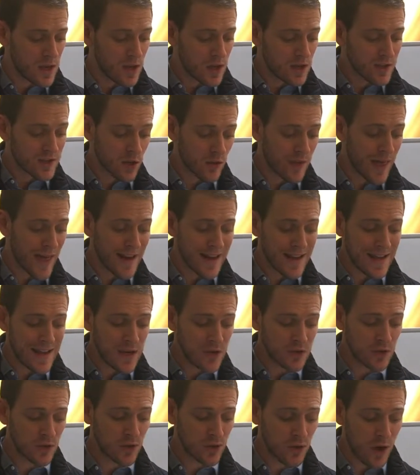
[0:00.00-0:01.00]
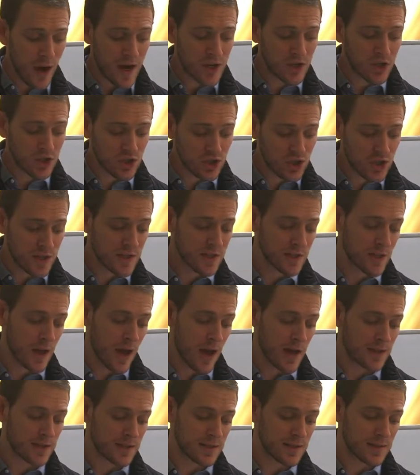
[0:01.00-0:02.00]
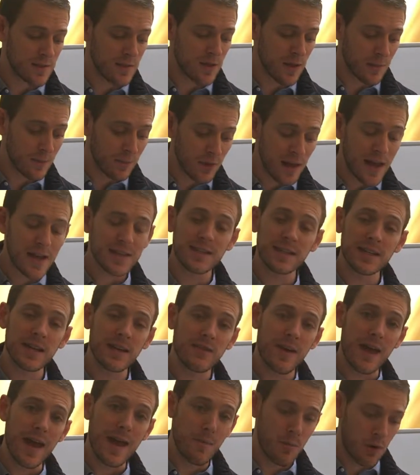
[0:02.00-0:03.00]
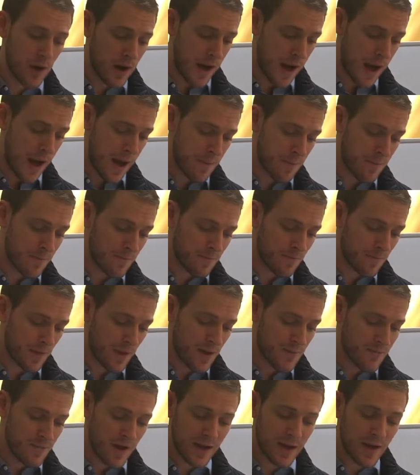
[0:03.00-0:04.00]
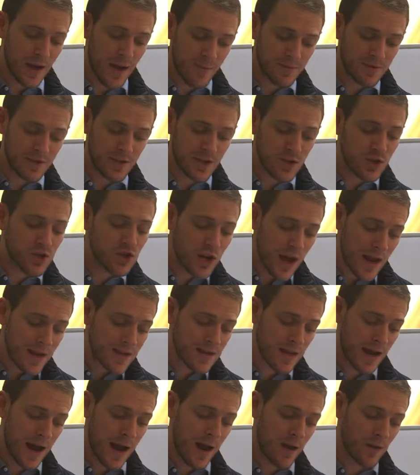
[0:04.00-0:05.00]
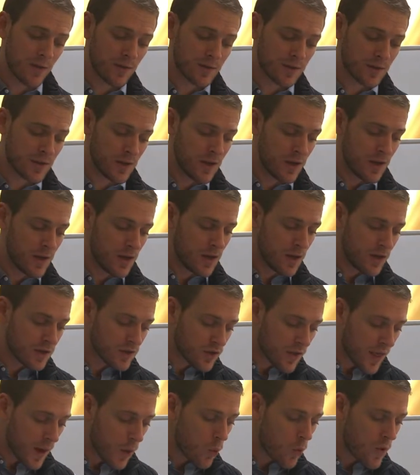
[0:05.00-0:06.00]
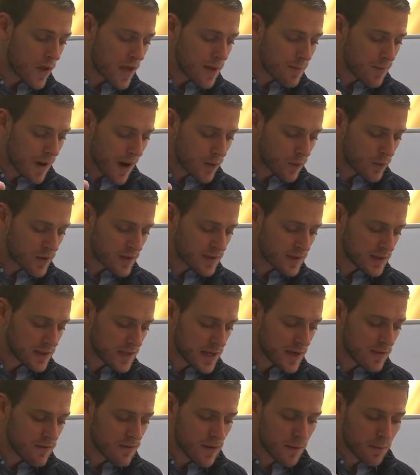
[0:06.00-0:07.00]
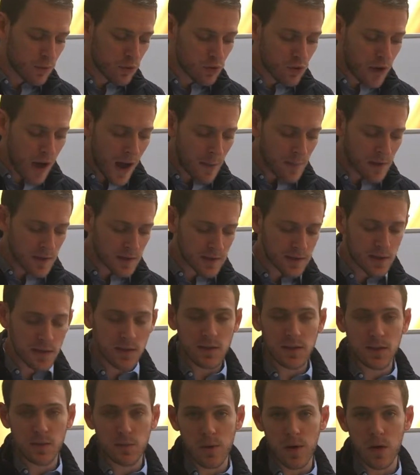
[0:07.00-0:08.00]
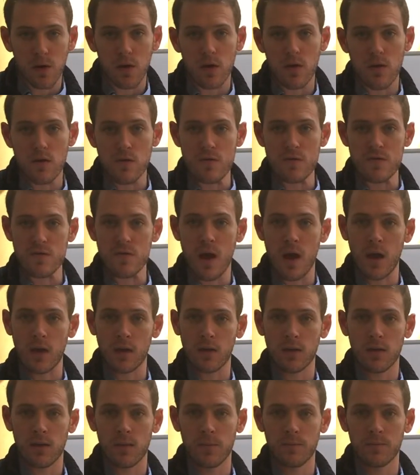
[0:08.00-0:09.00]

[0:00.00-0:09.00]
so that in Christ Jesus, the blessing of Abraham might come to the Gentiles, so that we might receive the promised Spirit through faith.